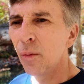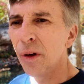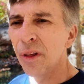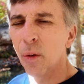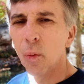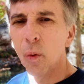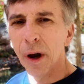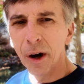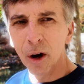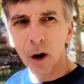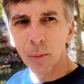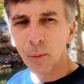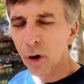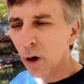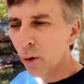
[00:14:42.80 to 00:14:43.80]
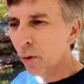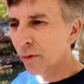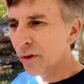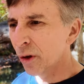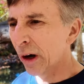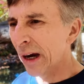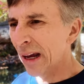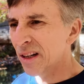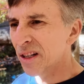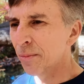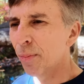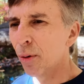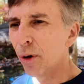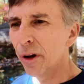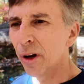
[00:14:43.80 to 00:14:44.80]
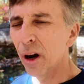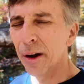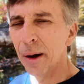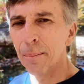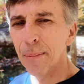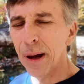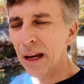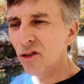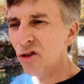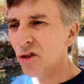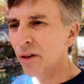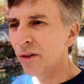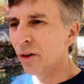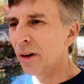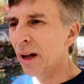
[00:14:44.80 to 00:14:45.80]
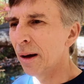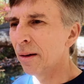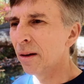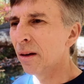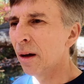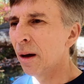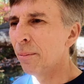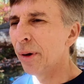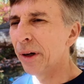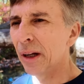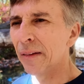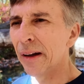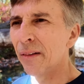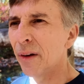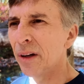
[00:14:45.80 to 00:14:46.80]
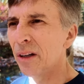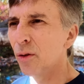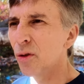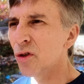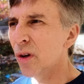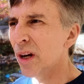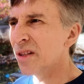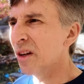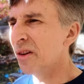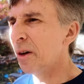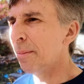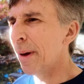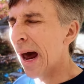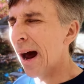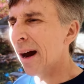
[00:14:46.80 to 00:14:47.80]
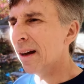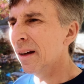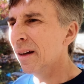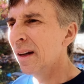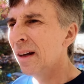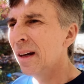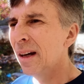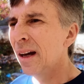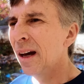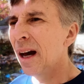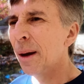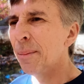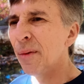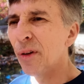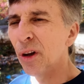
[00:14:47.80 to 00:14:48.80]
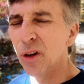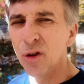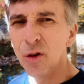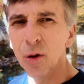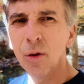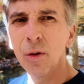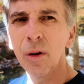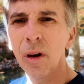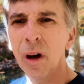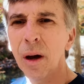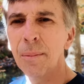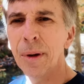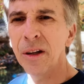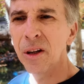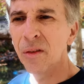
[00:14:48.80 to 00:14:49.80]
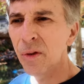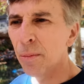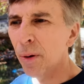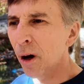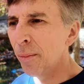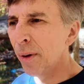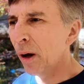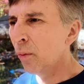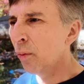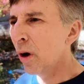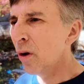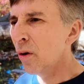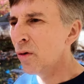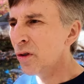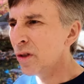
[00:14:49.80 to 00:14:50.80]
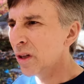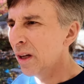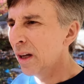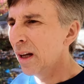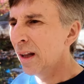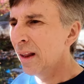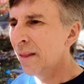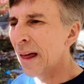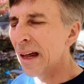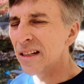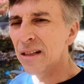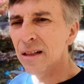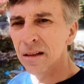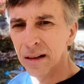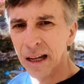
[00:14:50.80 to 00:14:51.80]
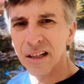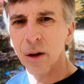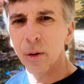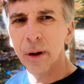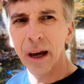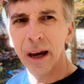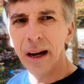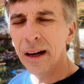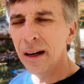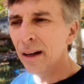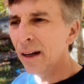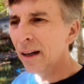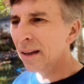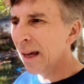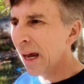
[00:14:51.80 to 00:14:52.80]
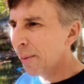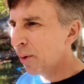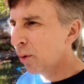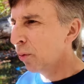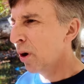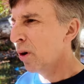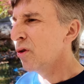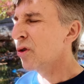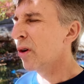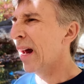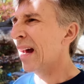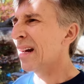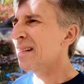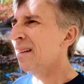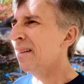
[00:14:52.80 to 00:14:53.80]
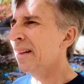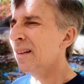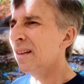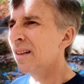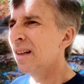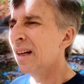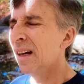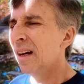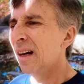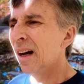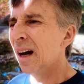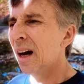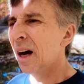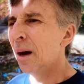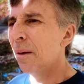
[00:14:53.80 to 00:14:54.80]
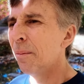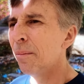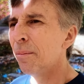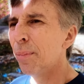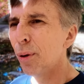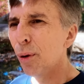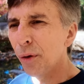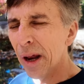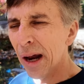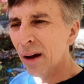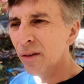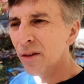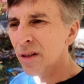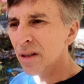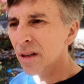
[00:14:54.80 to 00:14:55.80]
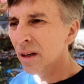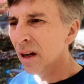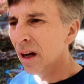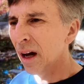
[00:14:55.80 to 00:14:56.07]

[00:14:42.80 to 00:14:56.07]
with a one-arm row with your hands supported on a bench so that you're not putting a lot of undue stress on your back. If you can do bent over barbell rows, that's okay. Cable rows are excellent. Pull downs,